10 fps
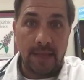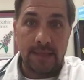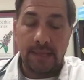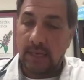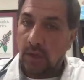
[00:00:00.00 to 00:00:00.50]
I
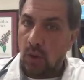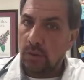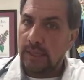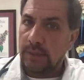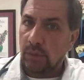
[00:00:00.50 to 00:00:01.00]
think
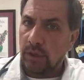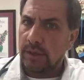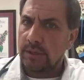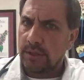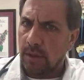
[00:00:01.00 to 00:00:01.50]
choline, we're going
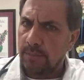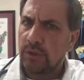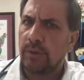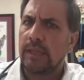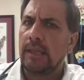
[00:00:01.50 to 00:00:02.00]
to start
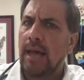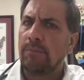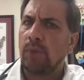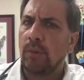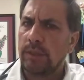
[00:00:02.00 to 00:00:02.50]
doing a
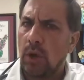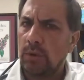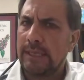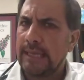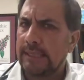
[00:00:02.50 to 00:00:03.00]
lot more with
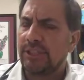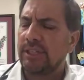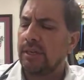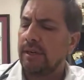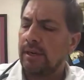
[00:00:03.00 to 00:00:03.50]
choline next
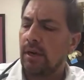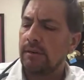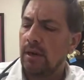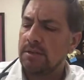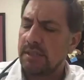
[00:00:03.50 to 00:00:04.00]
year in
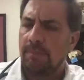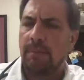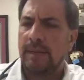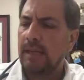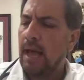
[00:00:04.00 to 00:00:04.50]
our
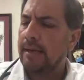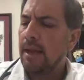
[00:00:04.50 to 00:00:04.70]
supplement line.